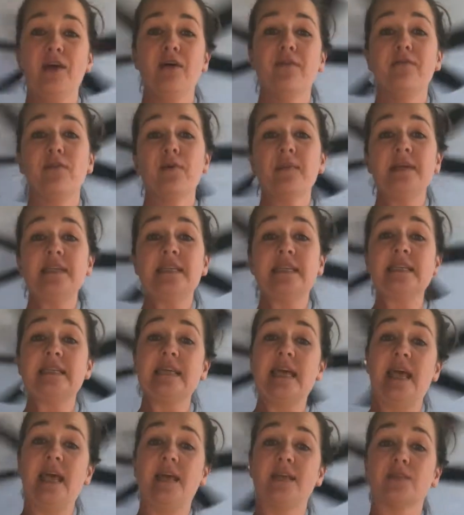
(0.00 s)
Fermenting
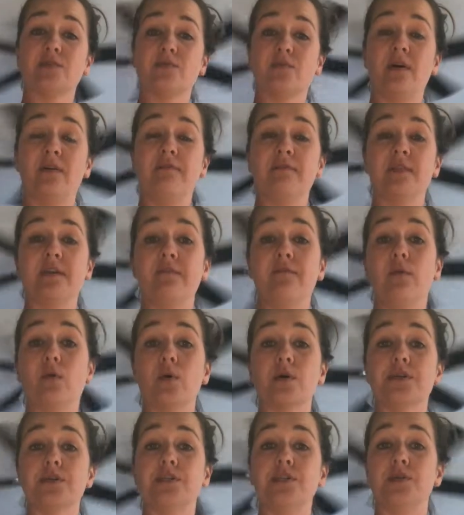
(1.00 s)
takes roughly
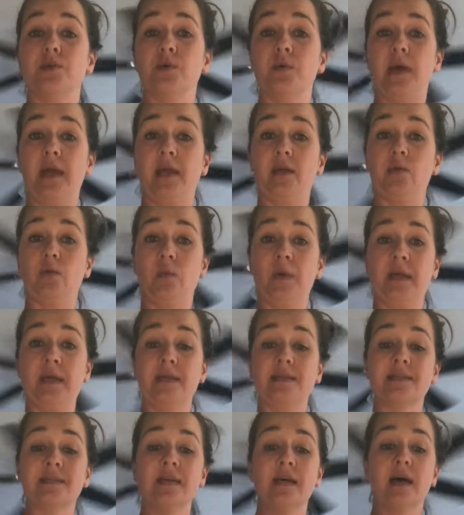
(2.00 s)
4 to 8
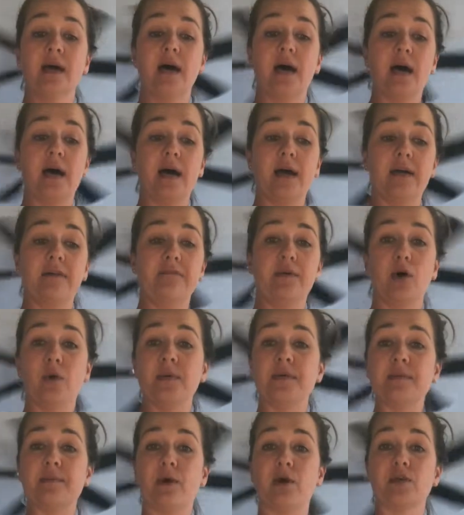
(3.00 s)
weeks. I've
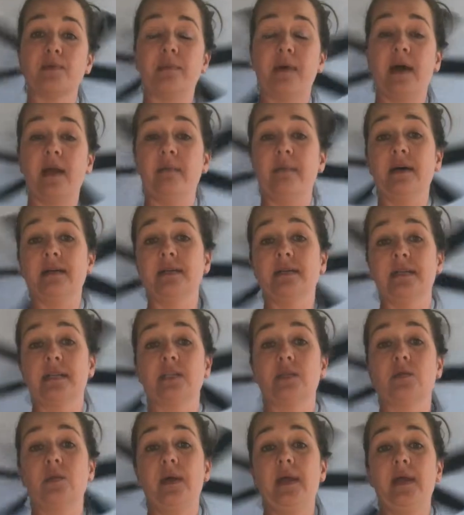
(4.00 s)
always marked mine about
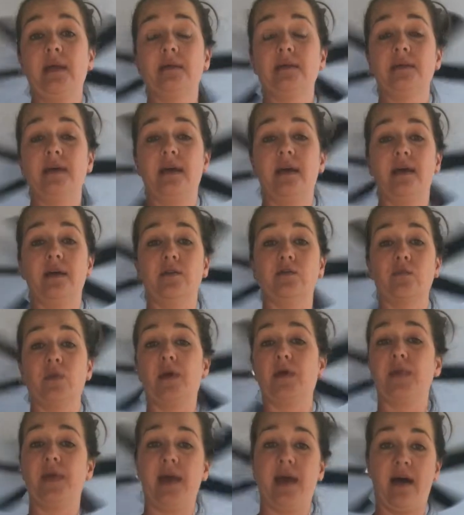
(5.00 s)
6 weeks and
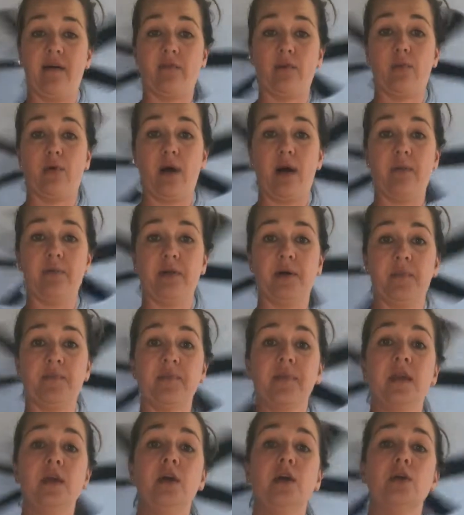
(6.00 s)
rarely have a problem.
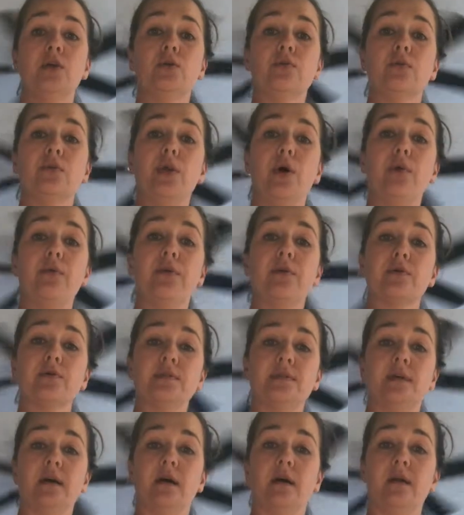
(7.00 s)
You'll know they're
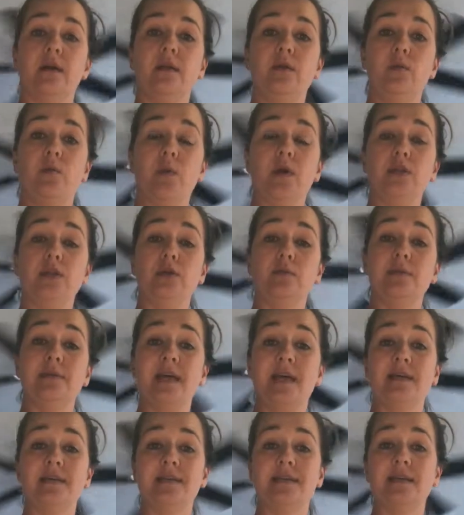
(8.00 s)
done when you
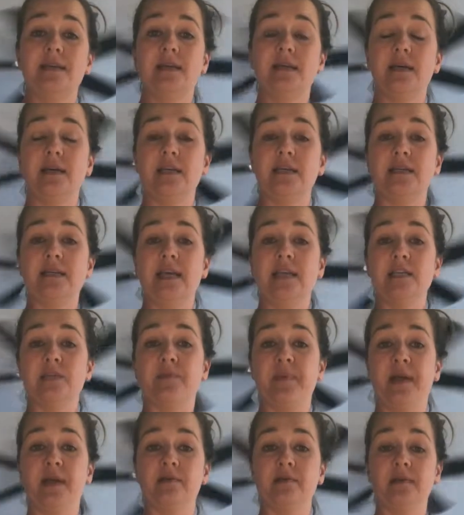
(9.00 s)
taste it and it tastes
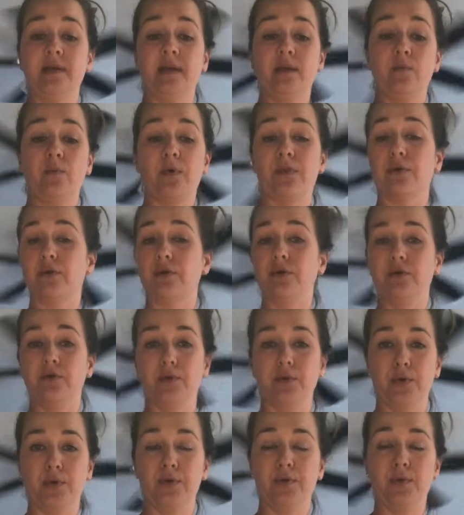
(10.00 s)
pickly, whether
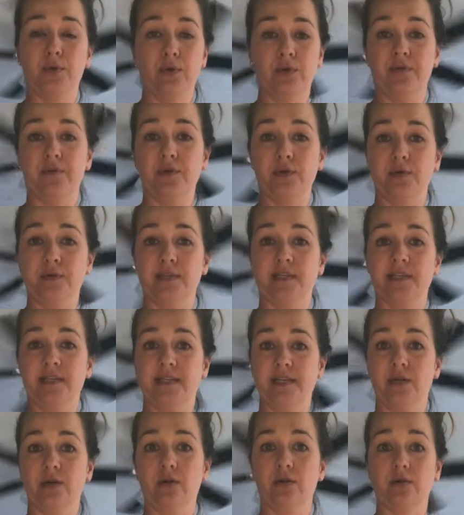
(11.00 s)
you have used
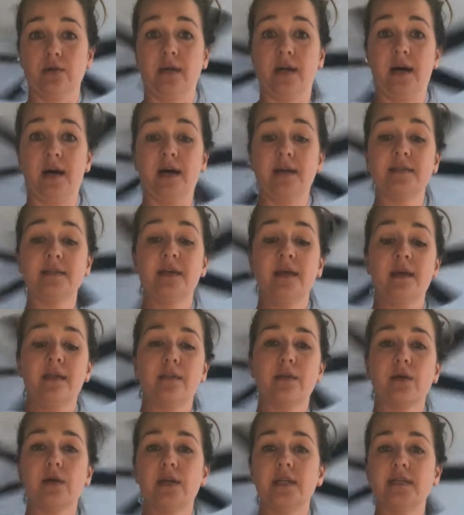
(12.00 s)
dill or not.
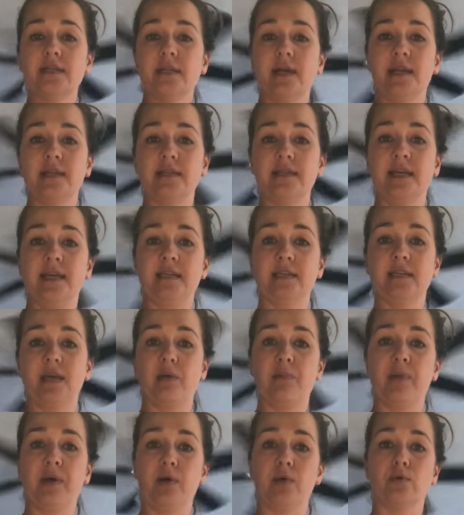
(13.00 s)
They're going to kind of taste
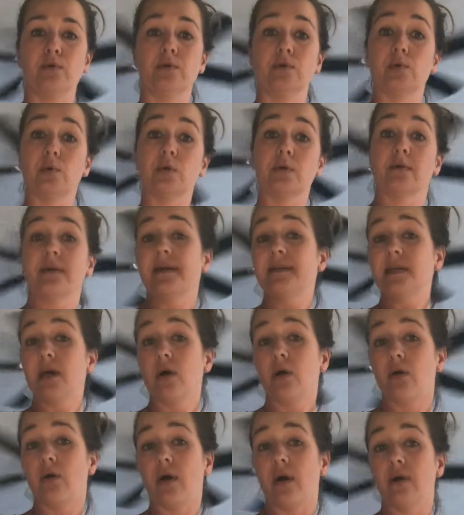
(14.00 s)
like pickles or like
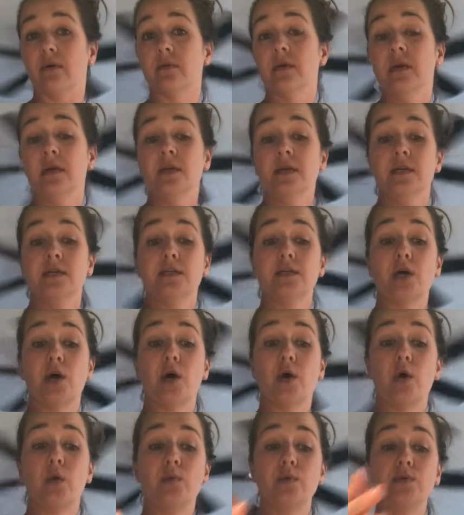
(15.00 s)
sauerkraut.
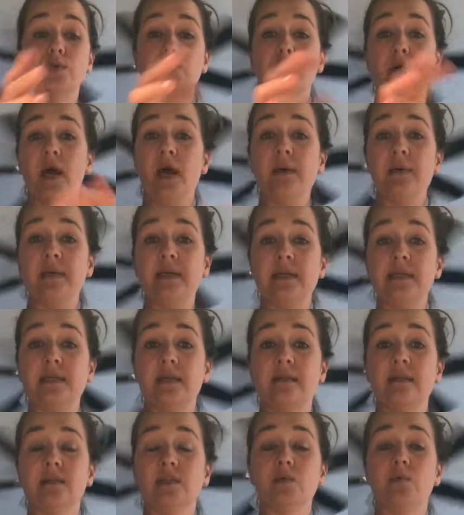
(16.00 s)
So you saw how
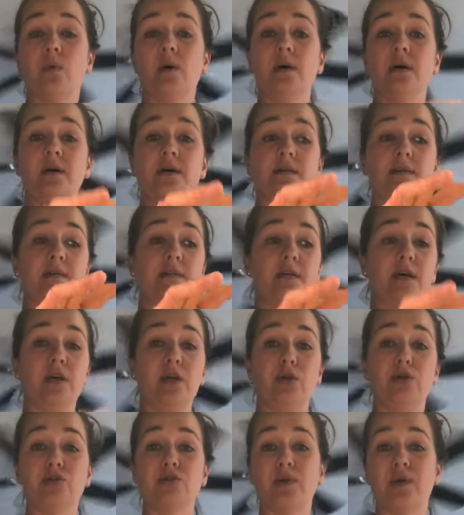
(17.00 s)
easy this was.
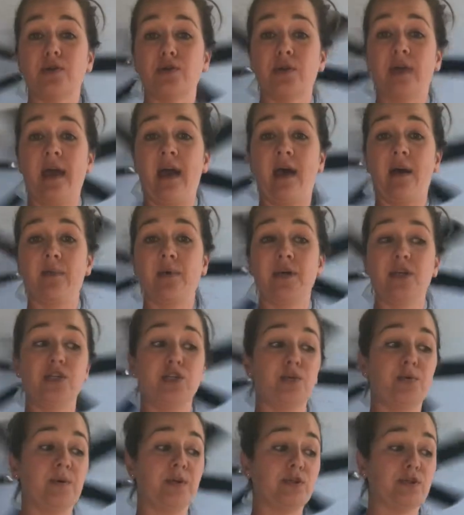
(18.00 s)
You shred your
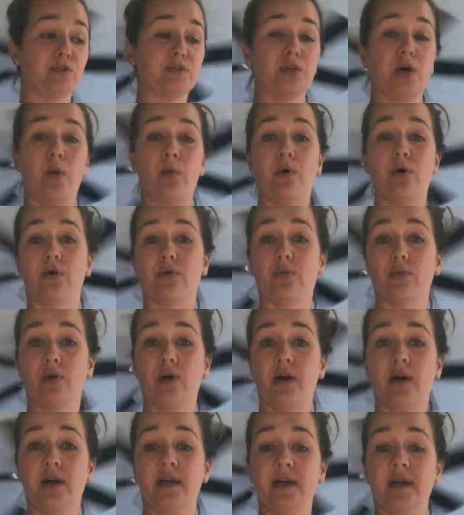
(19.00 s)
cabbage, you get your saltwater
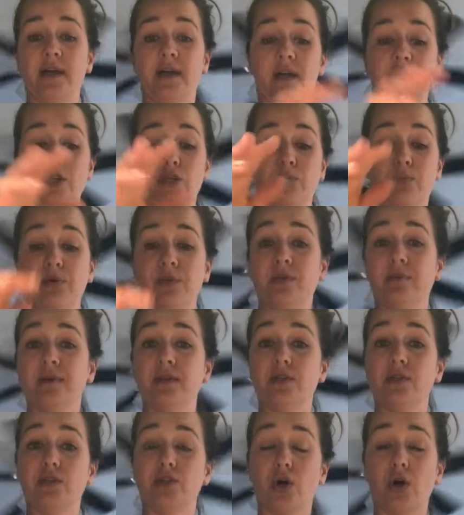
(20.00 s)
brine, and you put them
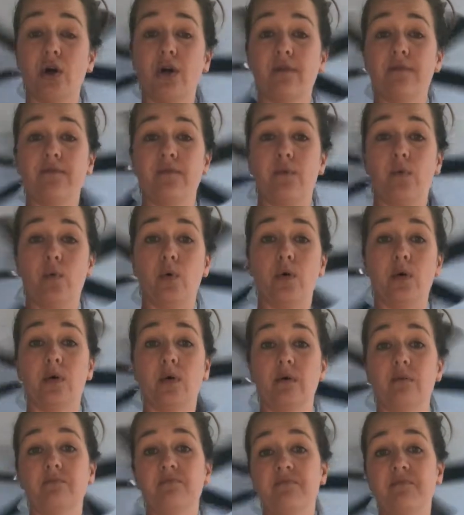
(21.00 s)
in a jar
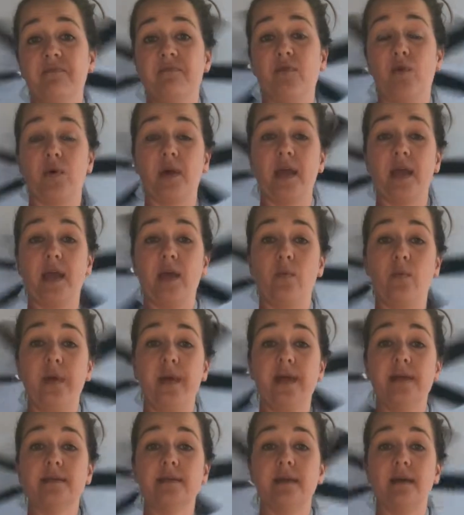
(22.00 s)
for 4 to 8
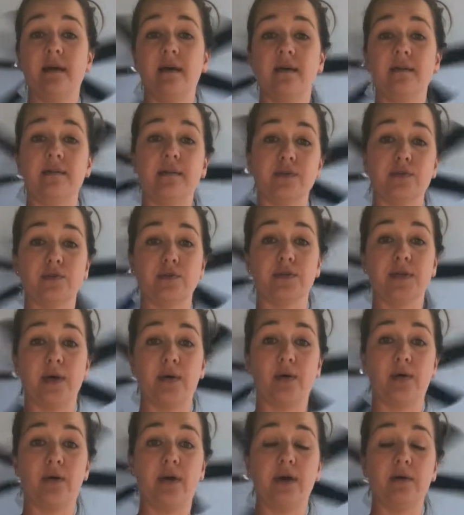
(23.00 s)
weeks, and there's your
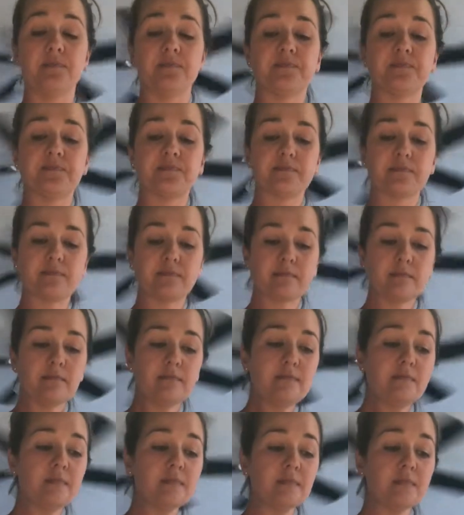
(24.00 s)
sauerkraut.
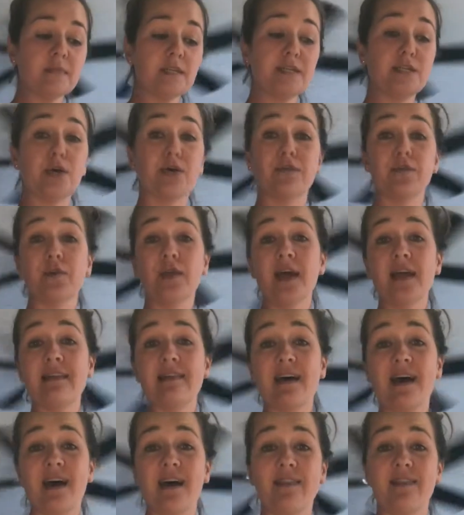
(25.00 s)
So if you like
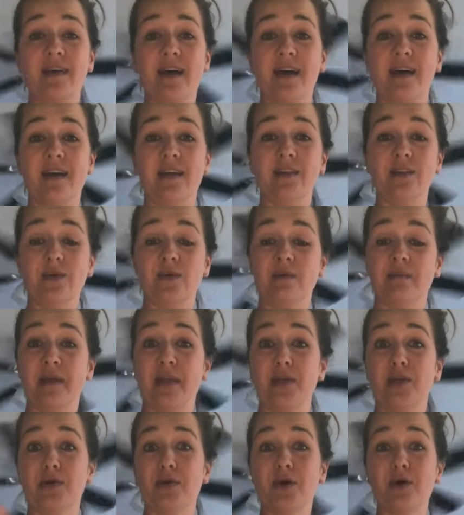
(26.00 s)
that, then you can
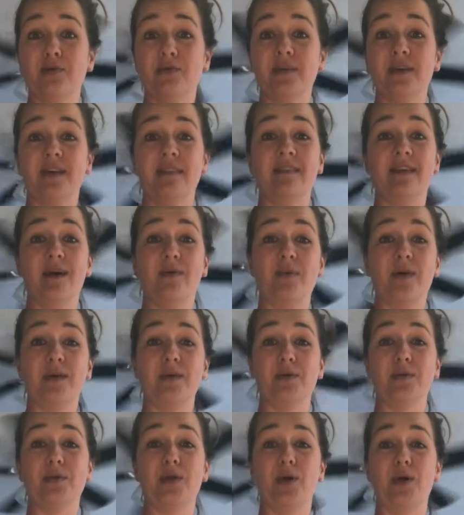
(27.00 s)
make your own, and that way
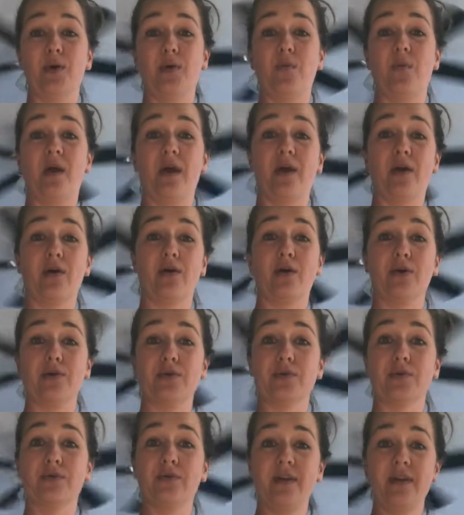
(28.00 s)
you'll know where all
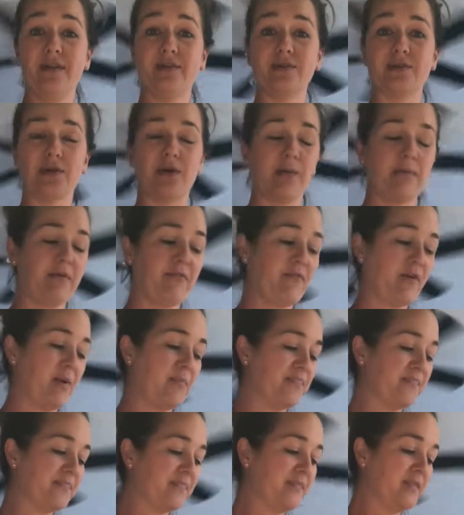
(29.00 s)
your ingredients are coming from.